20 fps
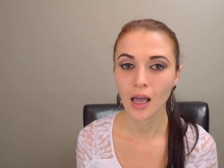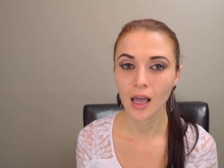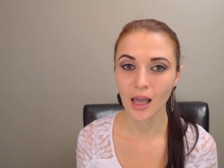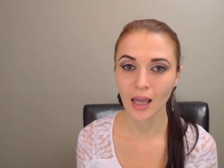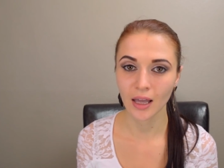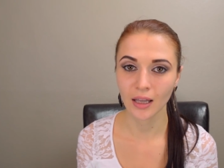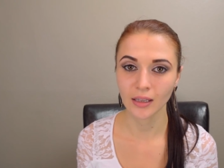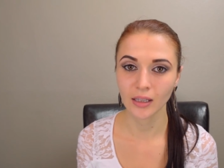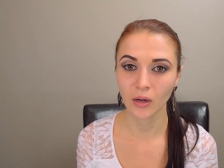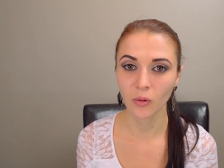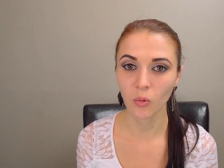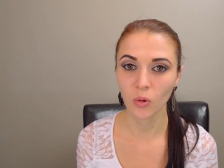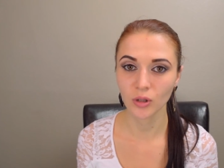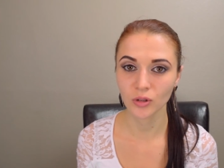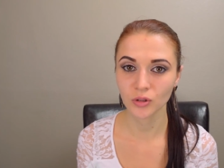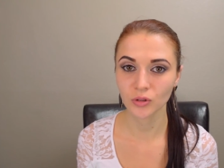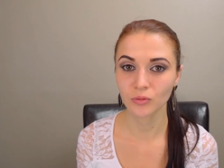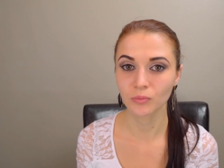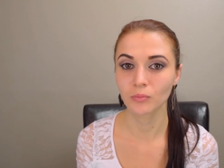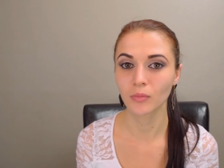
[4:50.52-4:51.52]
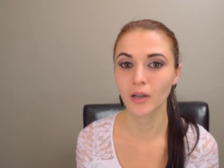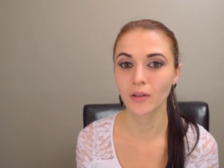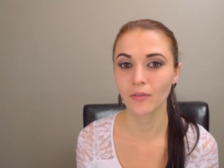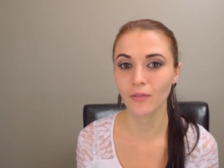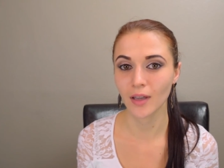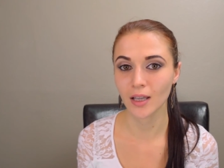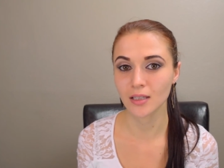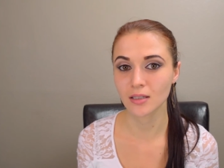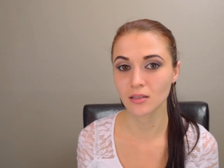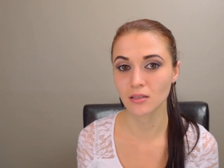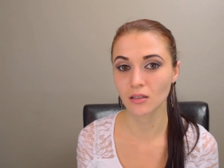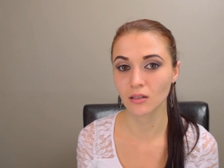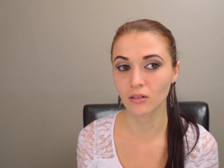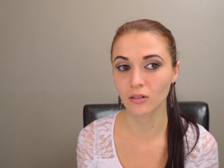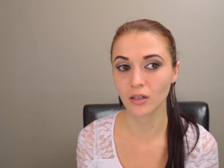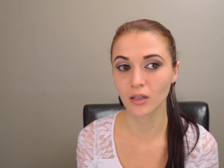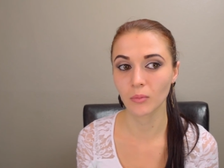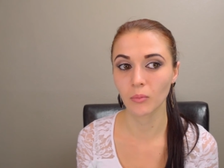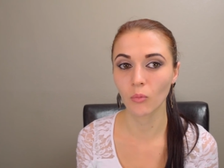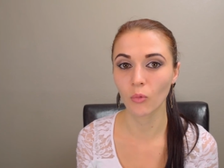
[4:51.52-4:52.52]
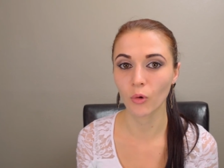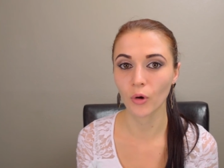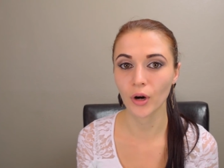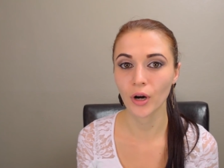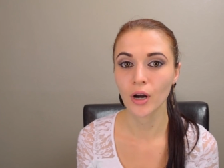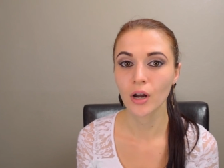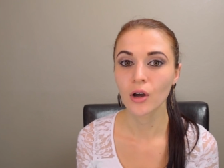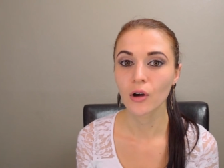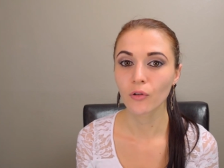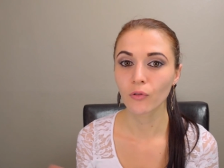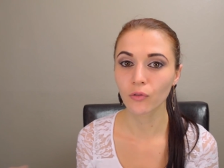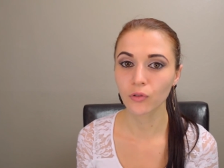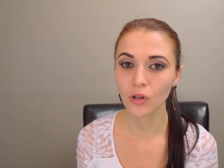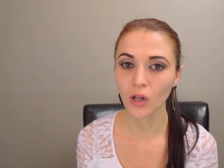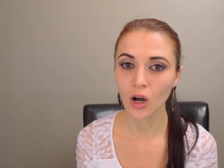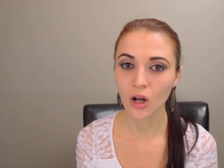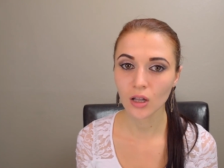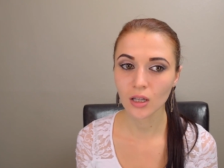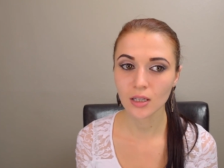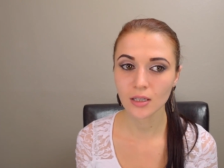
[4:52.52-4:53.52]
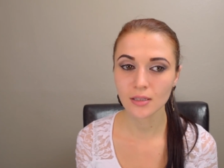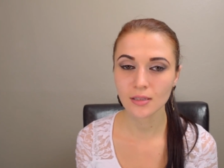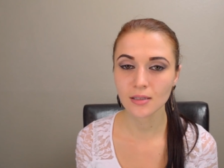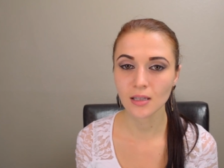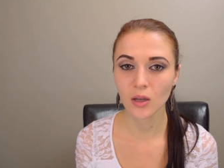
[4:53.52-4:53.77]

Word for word: and I want my face to look more flawless.